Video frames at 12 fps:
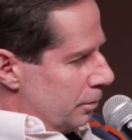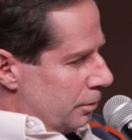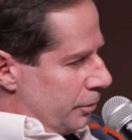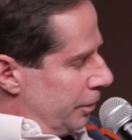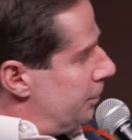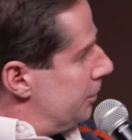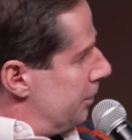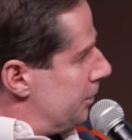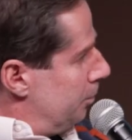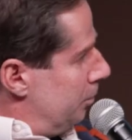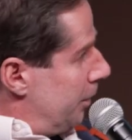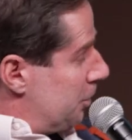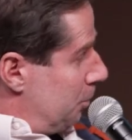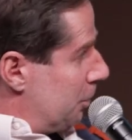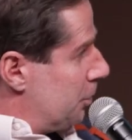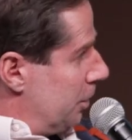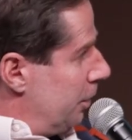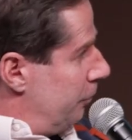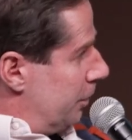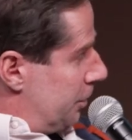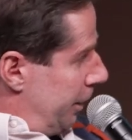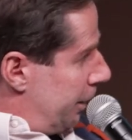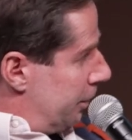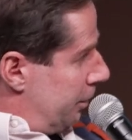criticism, especially if it's
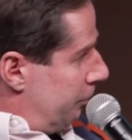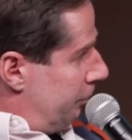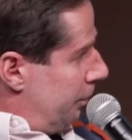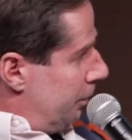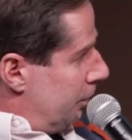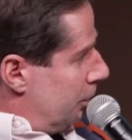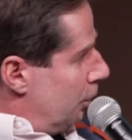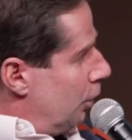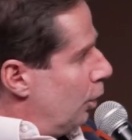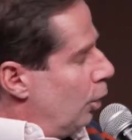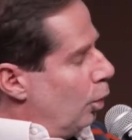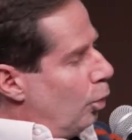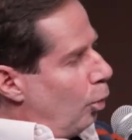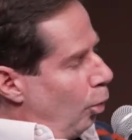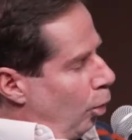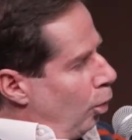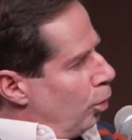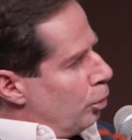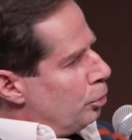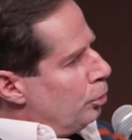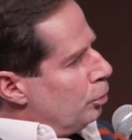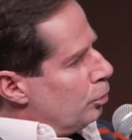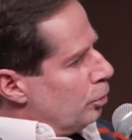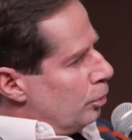negative? Mm-hmm. Or
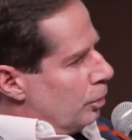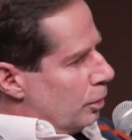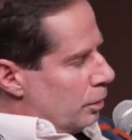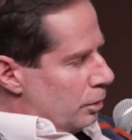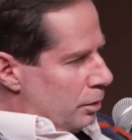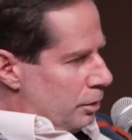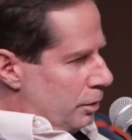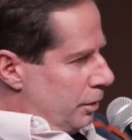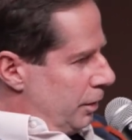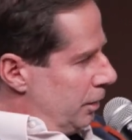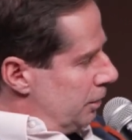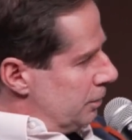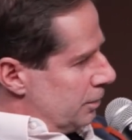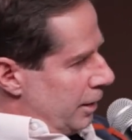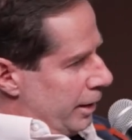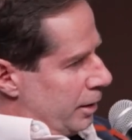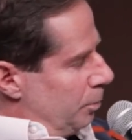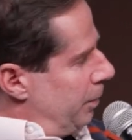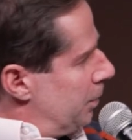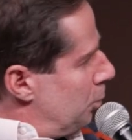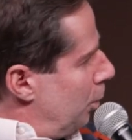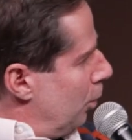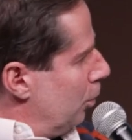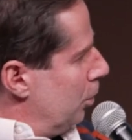he's like a
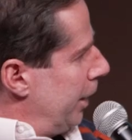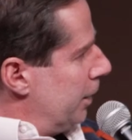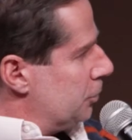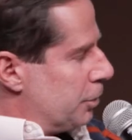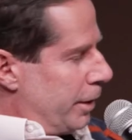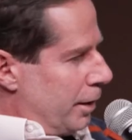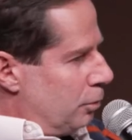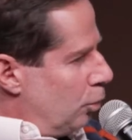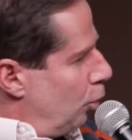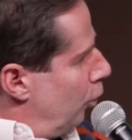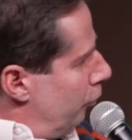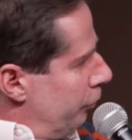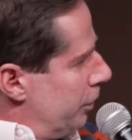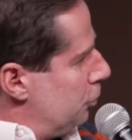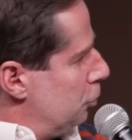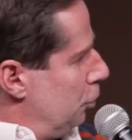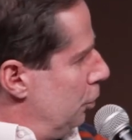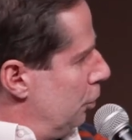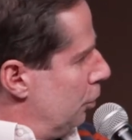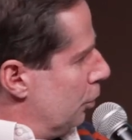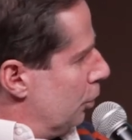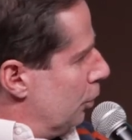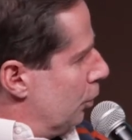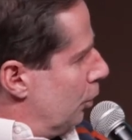pit bull and trying to convince you
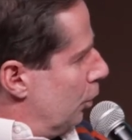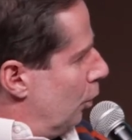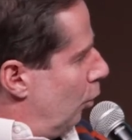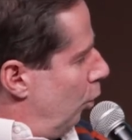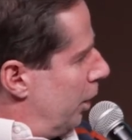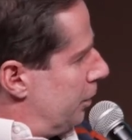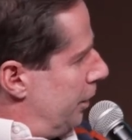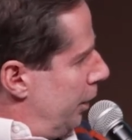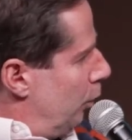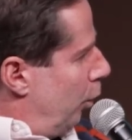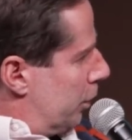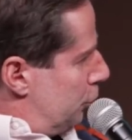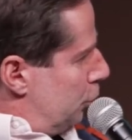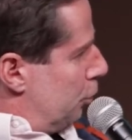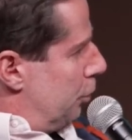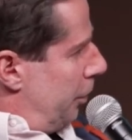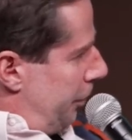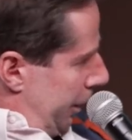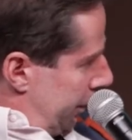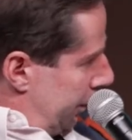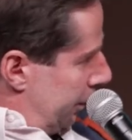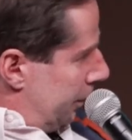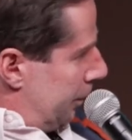what he wants you to think?